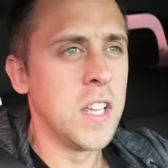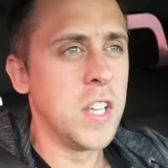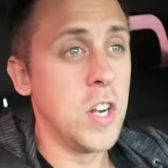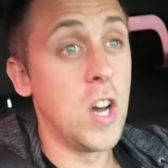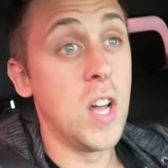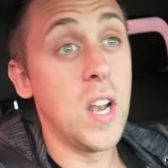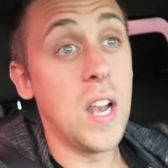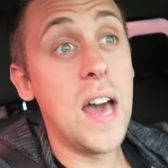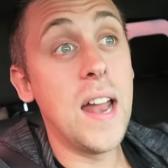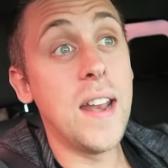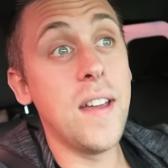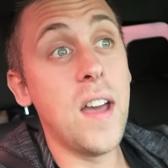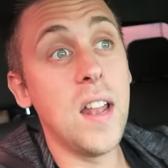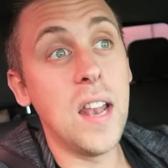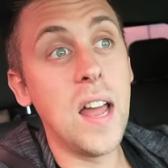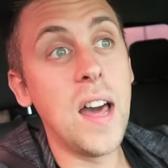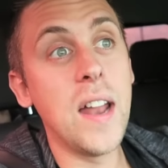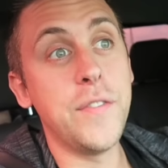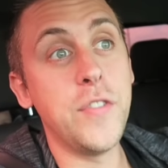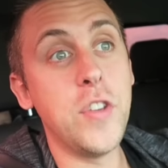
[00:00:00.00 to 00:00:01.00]
you know, a lot of a
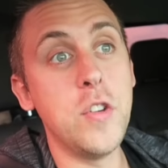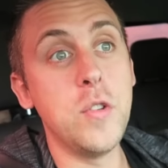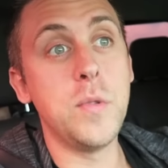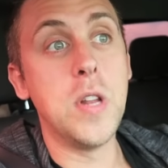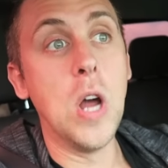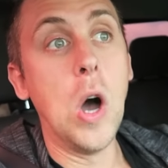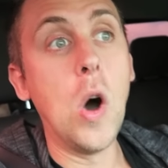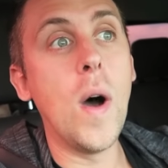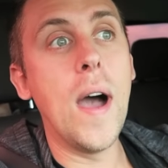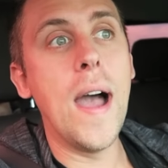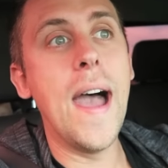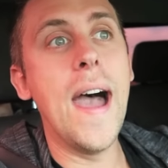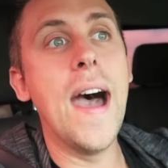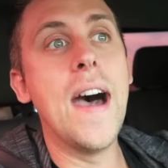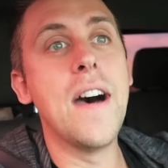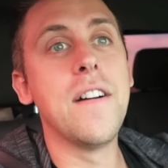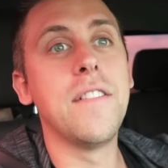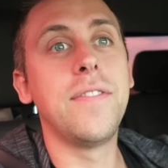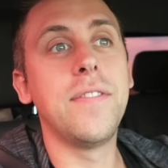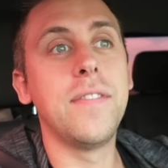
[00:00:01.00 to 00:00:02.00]
lot of you don't
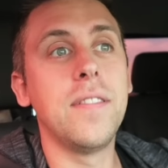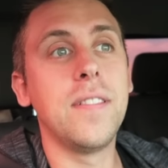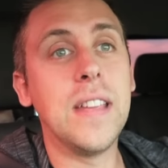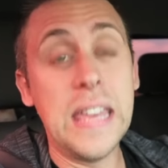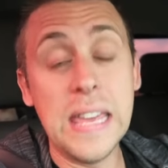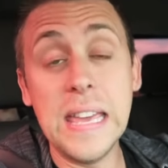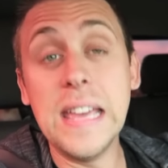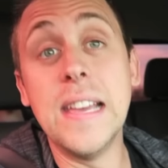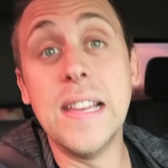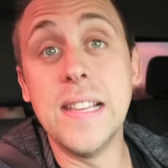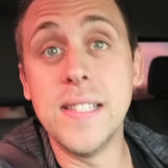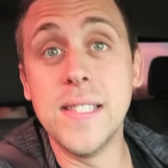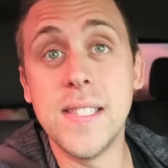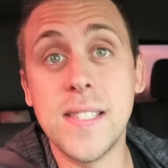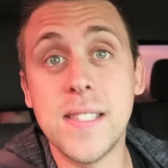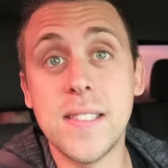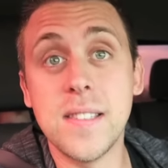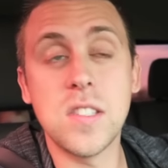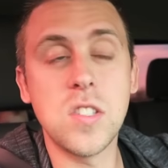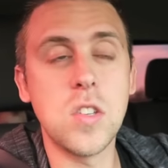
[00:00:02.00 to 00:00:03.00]
have
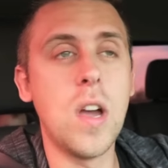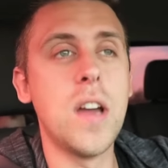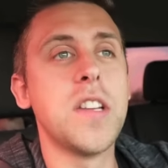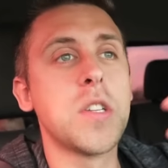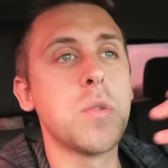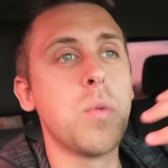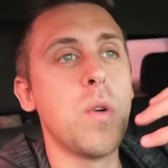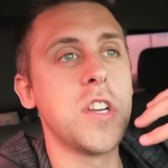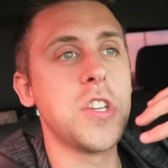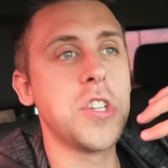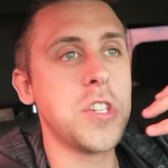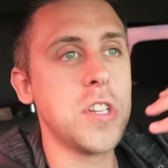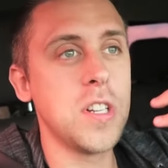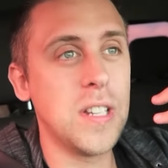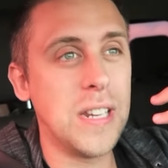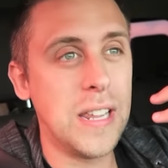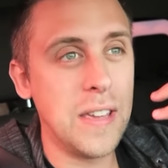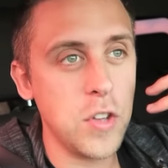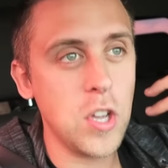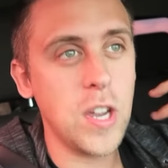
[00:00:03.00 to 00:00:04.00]
kids, so I just want to
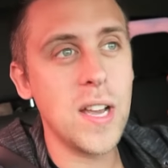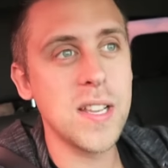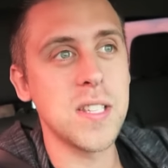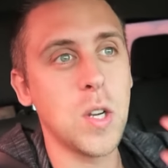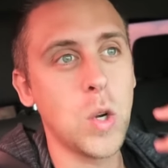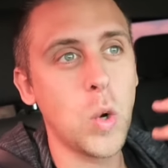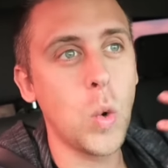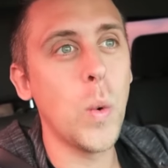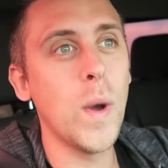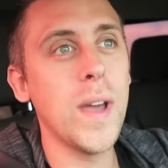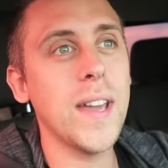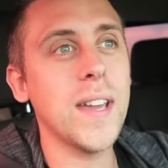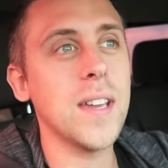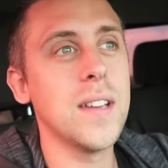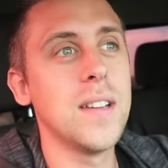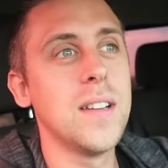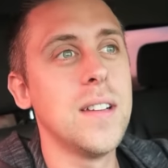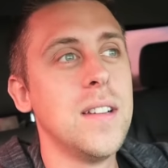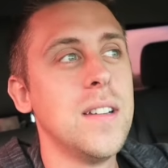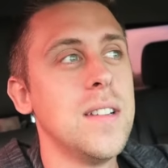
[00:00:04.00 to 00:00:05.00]
give you guys a quick
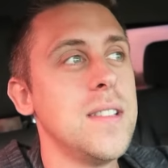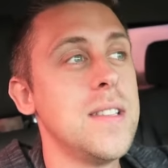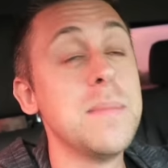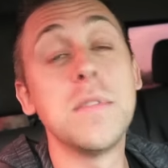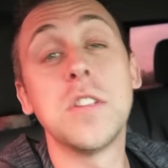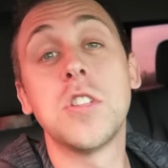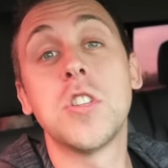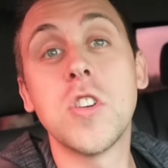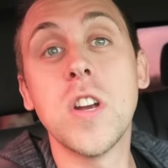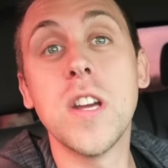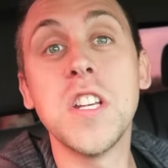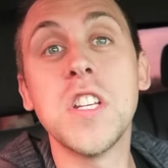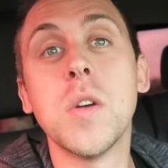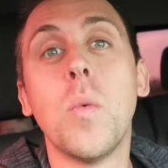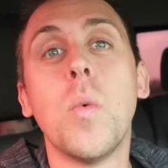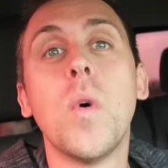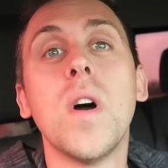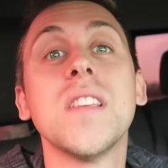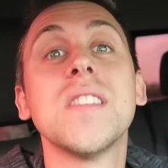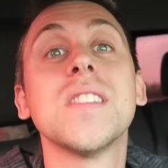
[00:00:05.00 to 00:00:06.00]

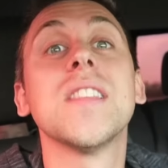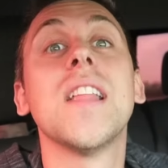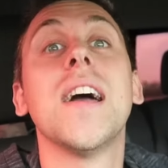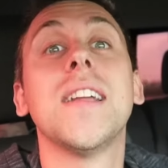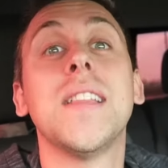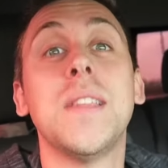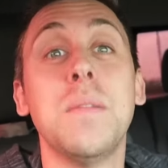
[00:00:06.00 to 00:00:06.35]
demonstration what it's like